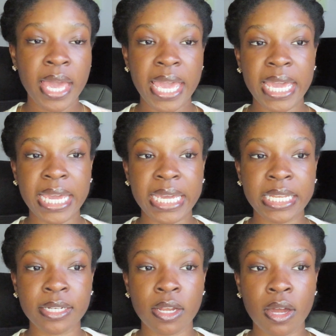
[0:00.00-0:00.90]

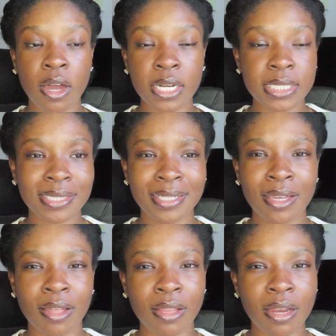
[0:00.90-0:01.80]
And honestly,
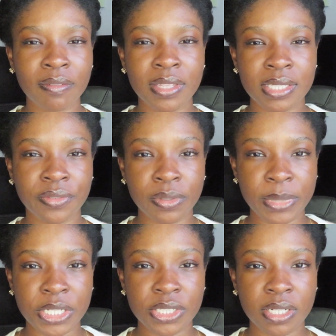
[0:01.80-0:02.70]
a lot of this
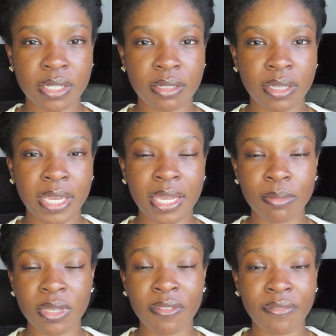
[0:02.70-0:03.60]
information can
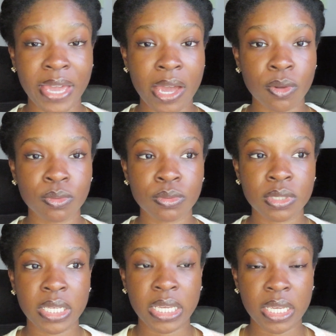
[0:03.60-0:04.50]
be found
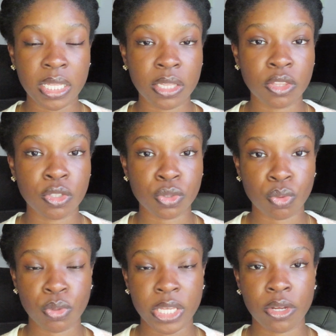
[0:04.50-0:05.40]
in the
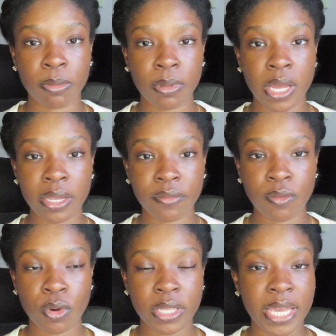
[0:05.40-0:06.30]
school that you're applying
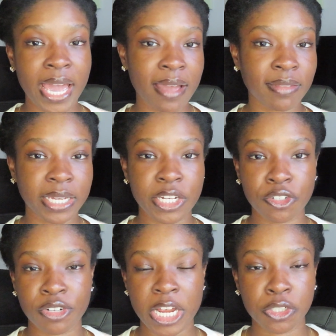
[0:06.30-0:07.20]
for. They have like an
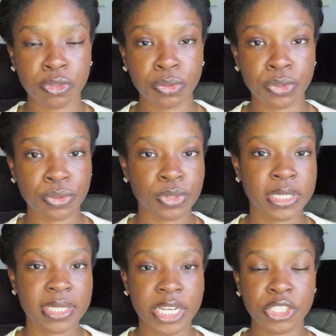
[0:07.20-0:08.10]
international
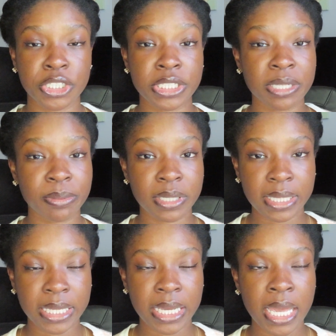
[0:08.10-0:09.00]
student section
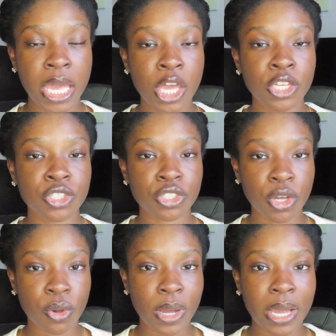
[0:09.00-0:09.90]
typically.
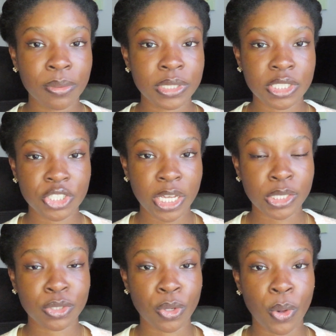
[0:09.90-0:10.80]
So I would
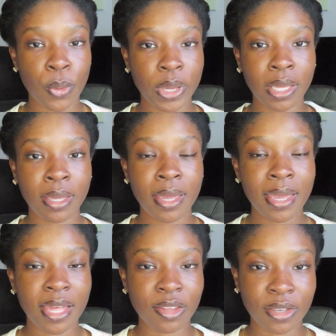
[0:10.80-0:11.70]
suggest going
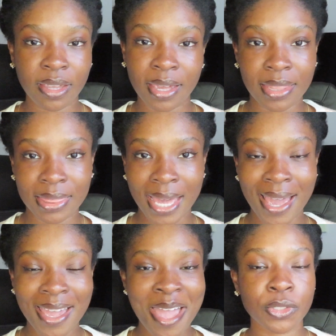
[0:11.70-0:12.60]
and looking at
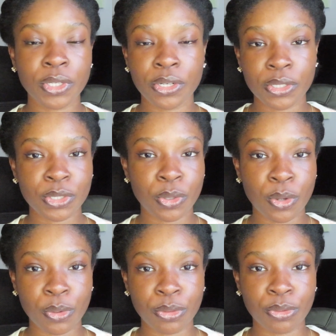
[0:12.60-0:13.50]
that. You can also
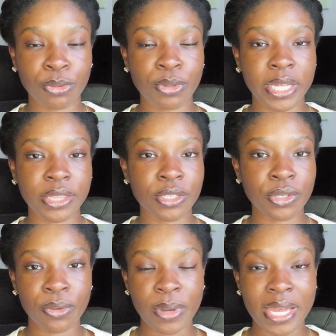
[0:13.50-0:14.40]
go through like the
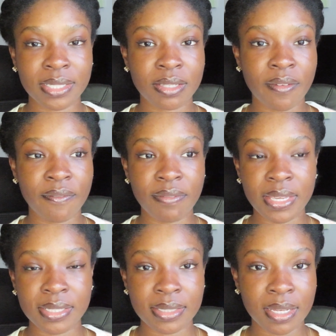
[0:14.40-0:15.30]
US
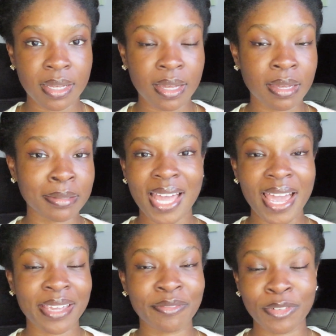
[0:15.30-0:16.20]
visa
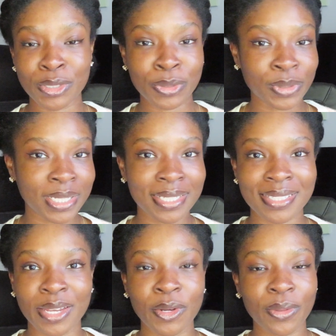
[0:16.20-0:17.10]
side for students.
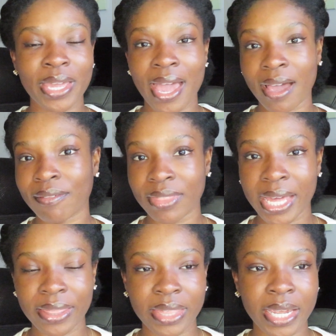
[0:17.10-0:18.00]
I know they have
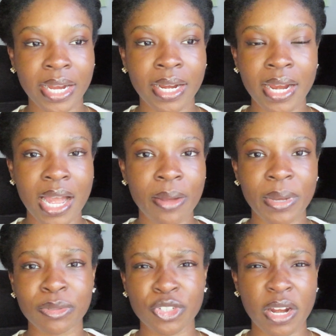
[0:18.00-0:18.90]
that there. I
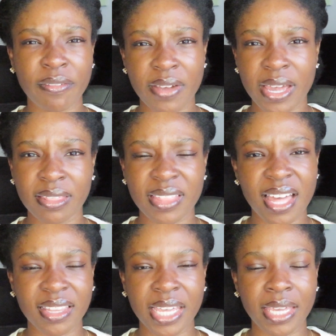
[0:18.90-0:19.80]
will try to find
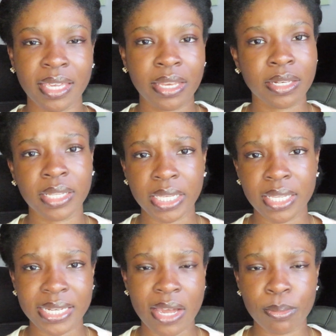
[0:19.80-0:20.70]
that link and link
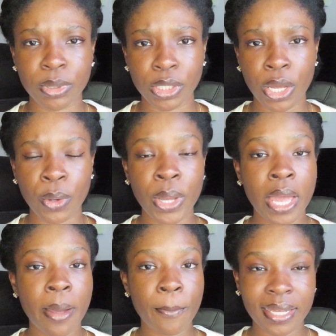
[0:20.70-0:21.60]
it down below.
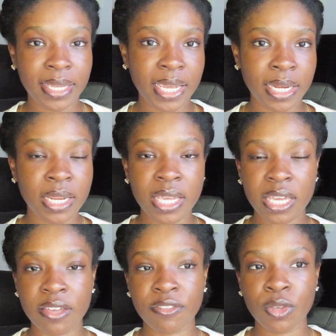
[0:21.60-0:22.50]
Again,
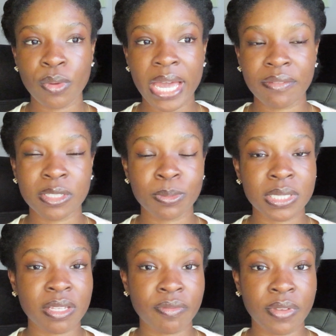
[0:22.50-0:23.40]
if you have a
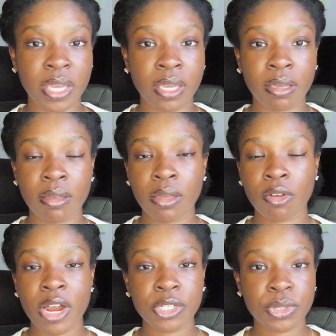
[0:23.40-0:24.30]
specific
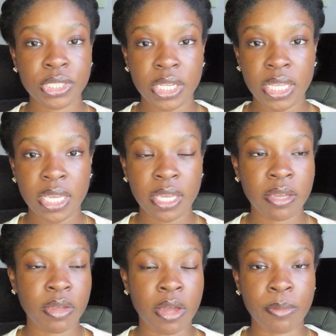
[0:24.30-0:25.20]
graduate study,
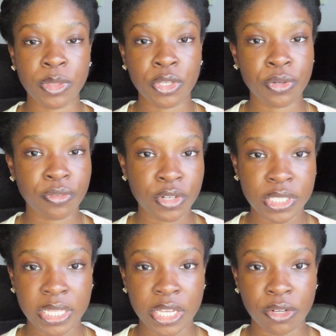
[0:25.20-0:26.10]
the
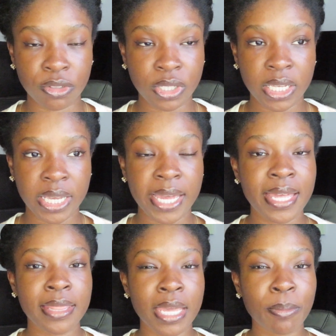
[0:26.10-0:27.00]
university that you're looking at,
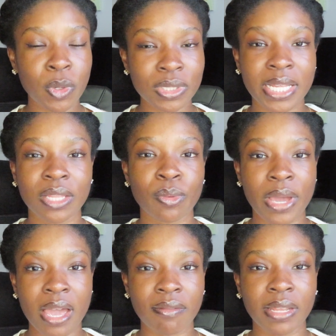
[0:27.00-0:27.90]
they most likely will
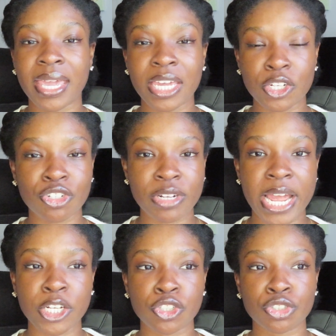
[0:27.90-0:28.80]
have a
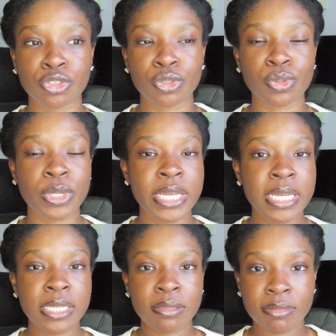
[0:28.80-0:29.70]
international
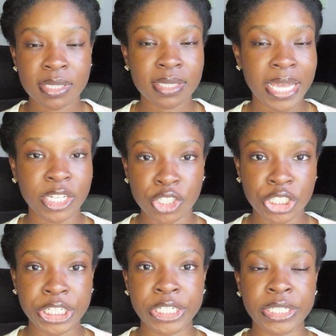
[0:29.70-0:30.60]

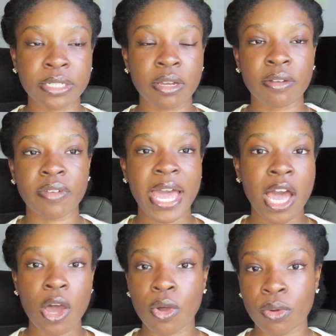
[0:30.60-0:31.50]
section of
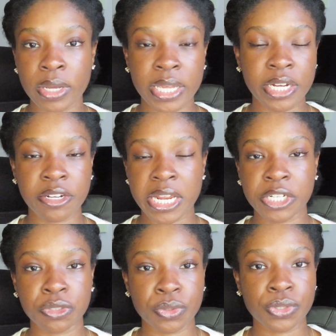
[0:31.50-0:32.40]
how an international